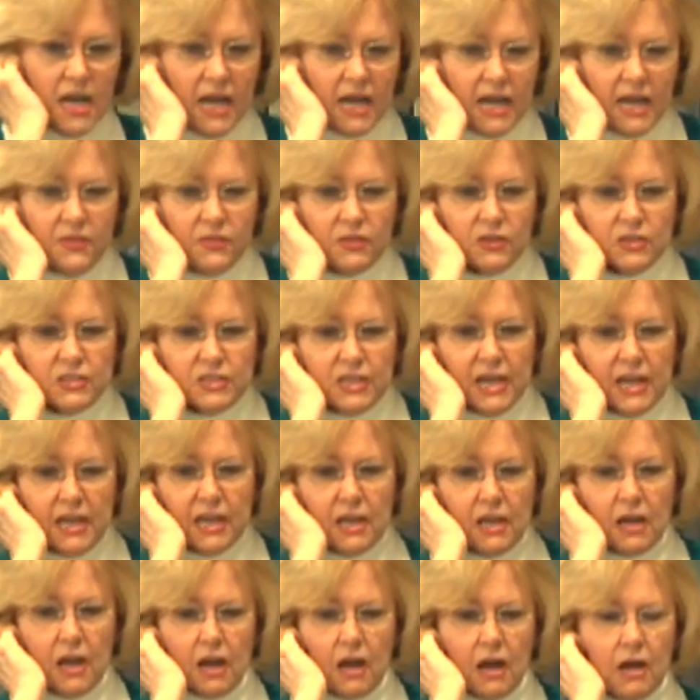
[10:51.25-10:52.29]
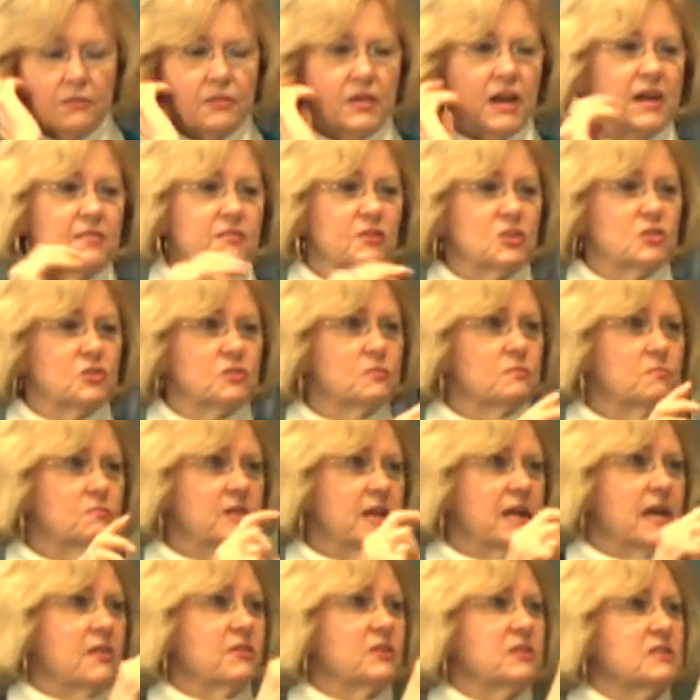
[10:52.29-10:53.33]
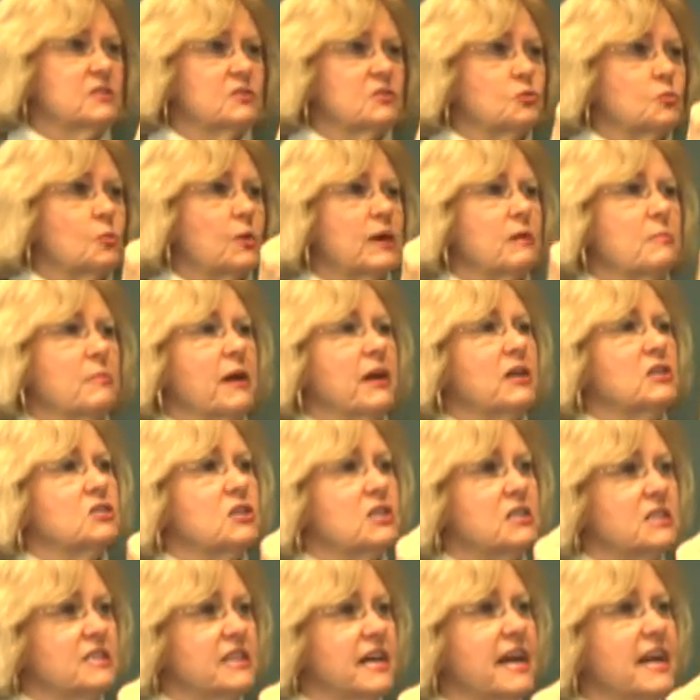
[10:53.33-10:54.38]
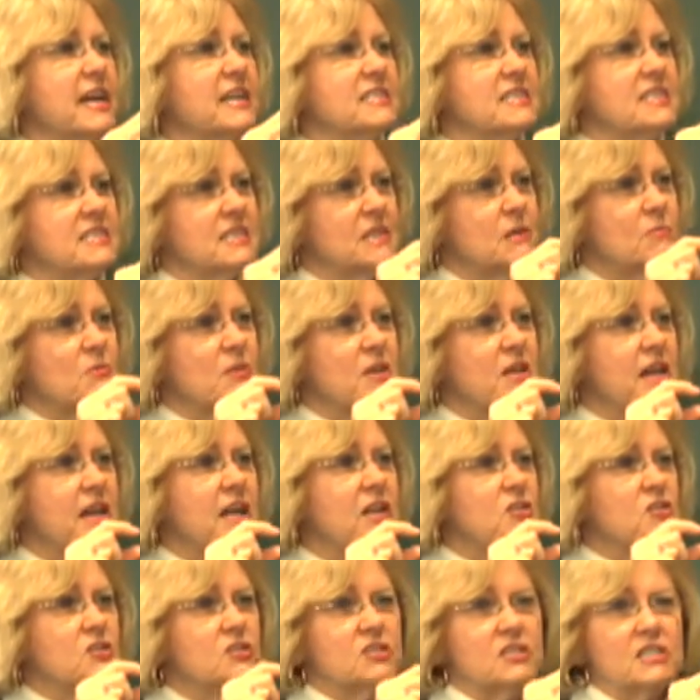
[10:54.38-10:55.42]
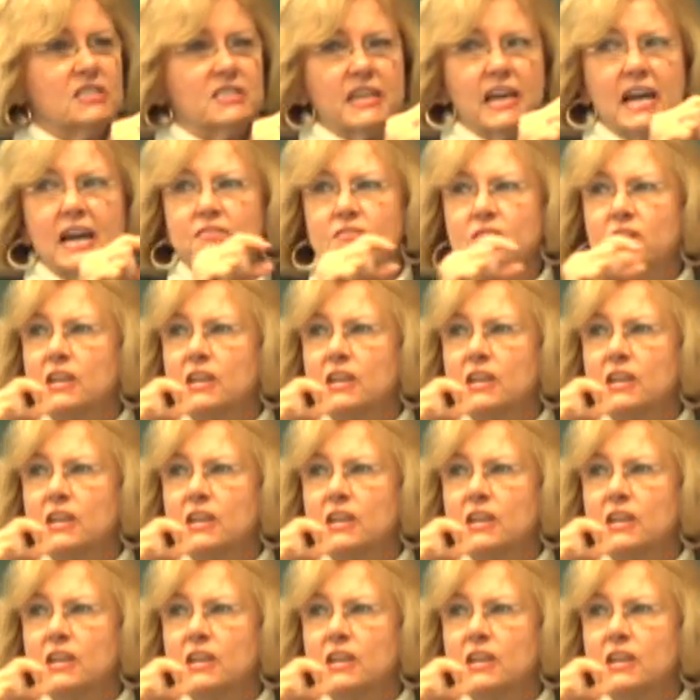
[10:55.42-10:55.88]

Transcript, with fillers: and they'll say uh, they have these now these 20-page intakes that some of the agencies have.